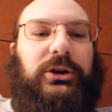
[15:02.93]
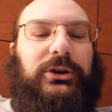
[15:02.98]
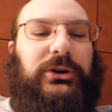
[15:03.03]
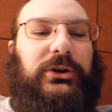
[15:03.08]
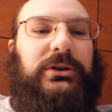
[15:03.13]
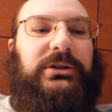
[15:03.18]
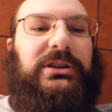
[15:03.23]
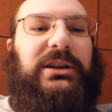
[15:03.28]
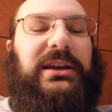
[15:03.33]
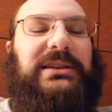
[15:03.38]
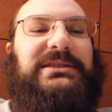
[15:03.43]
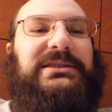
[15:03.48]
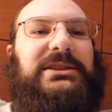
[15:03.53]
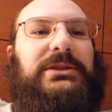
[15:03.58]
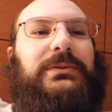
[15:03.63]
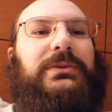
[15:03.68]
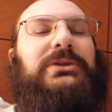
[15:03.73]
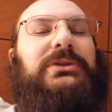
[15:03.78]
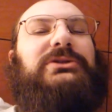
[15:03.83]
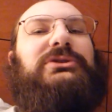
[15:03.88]
Currently, I
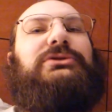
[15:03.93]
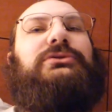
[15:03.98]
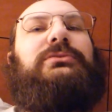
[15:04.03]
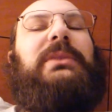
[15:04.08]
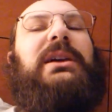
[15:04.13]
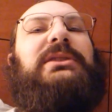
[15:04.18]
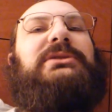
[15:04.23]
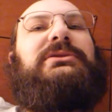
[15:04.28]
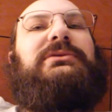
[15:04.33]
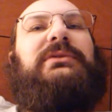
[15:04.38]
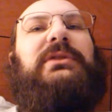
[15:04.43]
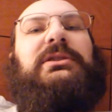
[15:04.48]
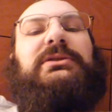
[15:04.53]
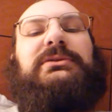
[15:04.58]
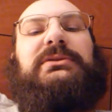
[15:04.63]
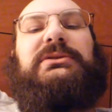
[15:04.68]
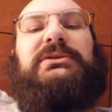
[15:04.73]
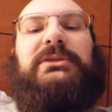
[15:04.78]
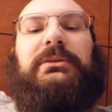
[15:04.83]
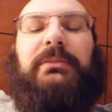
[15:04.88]
sit with two major
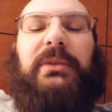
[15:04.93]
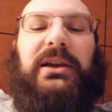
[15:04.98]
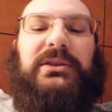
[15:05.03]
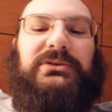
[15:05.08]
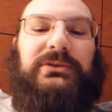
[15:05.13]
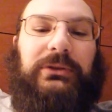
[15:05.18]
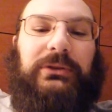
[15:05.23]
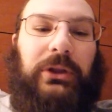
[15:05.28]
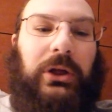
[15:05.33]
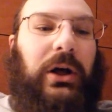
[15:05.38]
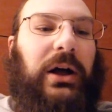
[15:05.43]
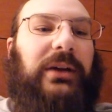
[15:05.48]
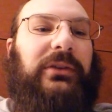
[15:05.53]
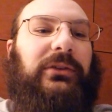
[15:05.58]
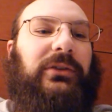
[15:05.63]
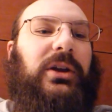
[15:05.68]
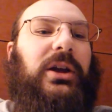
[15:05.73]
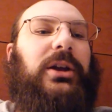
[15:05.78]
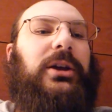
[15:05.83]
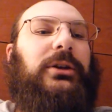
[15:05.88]
victories and a major
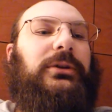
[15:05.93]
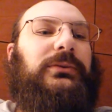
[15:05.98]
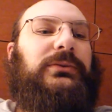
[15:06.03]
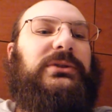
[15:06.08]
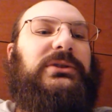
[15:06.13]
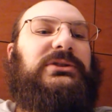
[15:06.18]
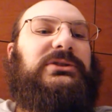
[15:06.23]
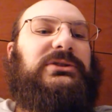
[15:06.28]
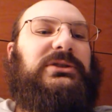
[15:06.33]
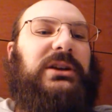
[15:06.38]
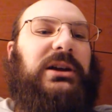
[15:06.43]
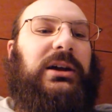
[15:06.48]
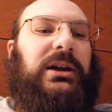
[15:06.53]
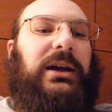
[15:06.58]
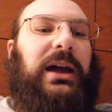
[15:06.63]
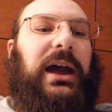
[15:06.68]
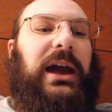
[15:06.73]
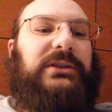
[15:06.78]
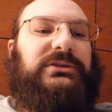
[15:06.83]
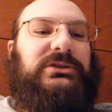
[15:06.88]
loss, which
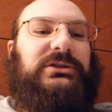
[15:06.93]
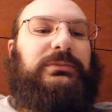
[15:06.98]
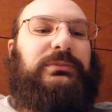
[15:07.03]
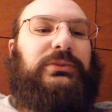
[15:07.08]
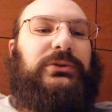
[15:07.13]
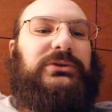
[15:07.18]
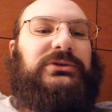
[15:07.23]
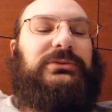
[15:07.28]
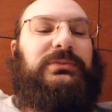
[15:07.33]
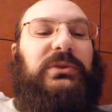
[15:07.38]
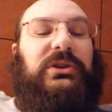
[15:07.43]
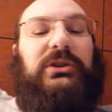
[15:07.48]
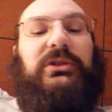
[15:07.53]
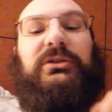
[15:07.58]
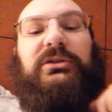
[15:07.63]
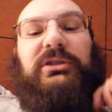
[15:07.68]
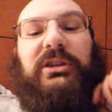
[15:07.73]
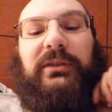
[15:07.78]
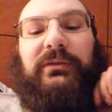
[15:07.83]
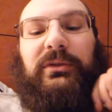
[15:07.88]
uh, actually puts me
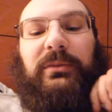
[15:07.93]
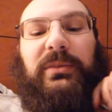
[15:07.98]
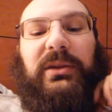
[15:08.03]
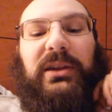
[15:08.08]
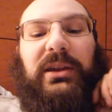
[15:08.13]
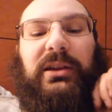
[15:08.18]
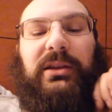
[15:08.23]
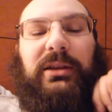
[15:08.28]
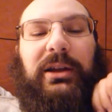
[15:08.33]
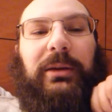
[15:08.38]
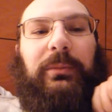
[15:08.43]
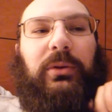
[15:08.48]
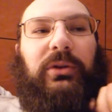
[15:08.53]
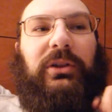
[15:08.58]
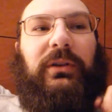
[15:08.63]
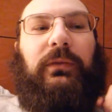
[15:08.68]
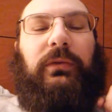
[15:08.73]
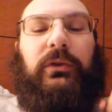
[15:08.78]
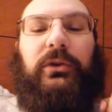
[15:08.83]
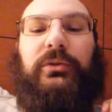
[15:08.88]
good enough to be in, I
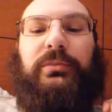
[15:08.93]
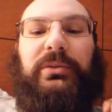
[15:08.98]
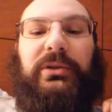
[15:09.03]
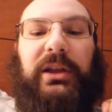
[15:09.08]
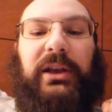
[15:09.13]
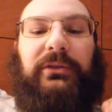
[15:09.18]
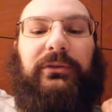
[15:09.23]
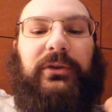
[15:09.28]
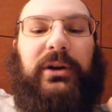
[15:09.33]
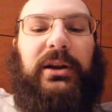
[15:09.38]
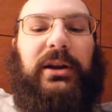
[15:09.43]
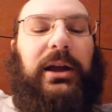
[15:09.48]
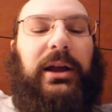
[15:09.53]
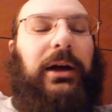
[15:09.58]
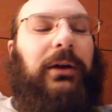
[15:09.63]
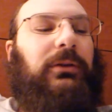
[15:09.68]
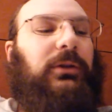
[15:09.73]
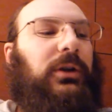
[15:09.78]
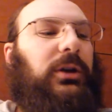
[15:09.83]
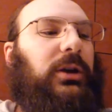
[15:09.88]
believe, third place right
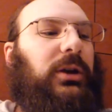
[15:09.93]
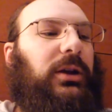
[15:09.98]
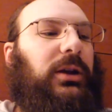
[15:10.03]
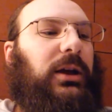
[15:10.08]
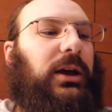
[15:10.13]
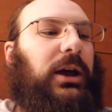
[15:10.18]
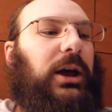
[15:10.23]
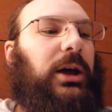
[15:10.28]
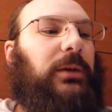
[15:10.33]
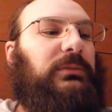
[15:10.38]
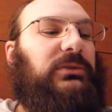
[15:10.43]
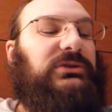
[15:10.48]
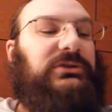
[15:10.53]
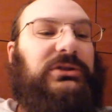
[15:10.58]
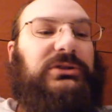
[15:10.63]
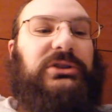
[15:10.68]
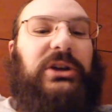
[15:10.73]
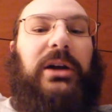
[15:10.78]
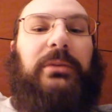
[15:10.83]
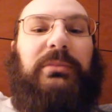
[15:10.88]
now. Uh,
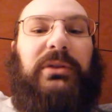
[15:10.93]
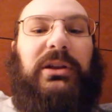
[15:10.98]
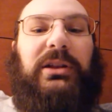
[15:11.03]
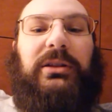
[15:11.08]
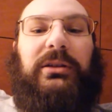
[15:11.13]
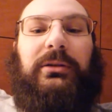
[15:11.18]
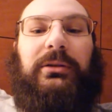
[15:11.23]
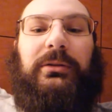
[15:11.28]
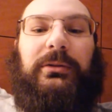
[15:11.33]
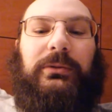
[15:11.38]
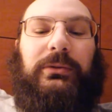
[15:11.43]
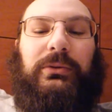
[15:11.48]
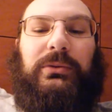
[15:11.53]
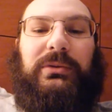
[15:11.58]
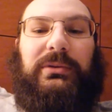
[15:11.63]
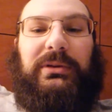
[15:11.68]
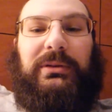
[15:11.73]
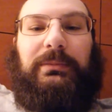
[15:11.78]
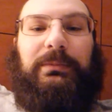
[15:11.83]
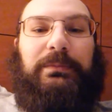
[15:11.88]
Mr. John Beely, who
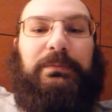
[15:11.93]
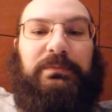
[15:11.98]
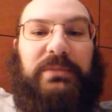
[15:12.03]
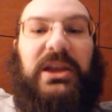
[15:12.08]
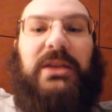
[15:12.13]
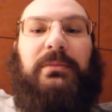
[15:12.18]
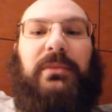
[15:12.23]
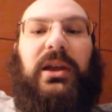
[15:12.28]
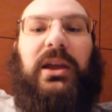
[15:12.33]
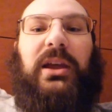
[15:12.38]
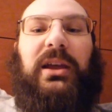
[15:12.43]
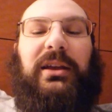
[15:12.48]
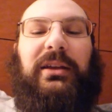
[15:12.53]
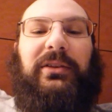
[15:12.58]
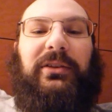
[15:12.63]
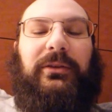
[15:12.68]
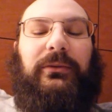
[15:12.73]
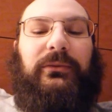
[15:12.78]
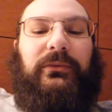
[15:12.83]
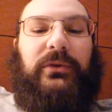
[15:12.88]
beat me,
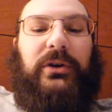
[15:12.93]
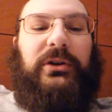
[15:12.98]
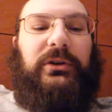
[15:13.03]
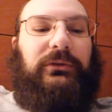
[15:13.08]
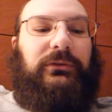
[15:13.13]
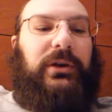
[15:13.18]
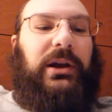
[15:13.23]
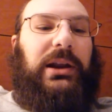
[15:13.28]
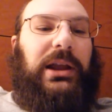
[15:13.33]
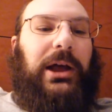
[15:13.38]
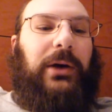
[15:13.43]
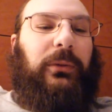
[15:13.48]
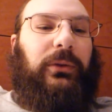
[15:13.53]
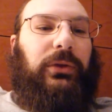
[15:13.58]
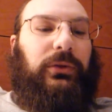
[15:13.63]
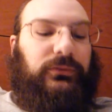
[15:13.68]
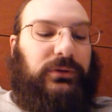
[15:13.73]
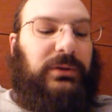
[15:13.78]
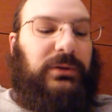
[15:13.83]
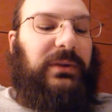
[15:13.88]
is in first right now
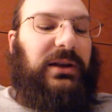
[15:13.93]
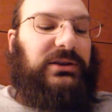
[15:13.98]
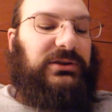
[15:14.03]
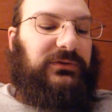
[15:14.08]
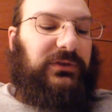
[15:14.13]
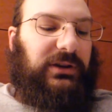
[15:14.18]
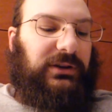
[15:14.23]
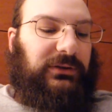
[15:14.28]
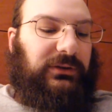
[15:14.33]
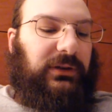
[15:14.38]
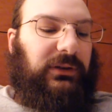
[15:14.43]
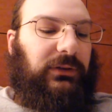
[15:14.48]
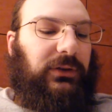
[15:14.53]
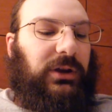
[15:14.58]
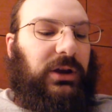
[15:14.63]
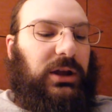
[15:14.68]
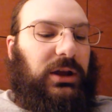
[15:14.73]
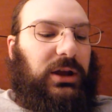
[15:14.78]
with three major victories.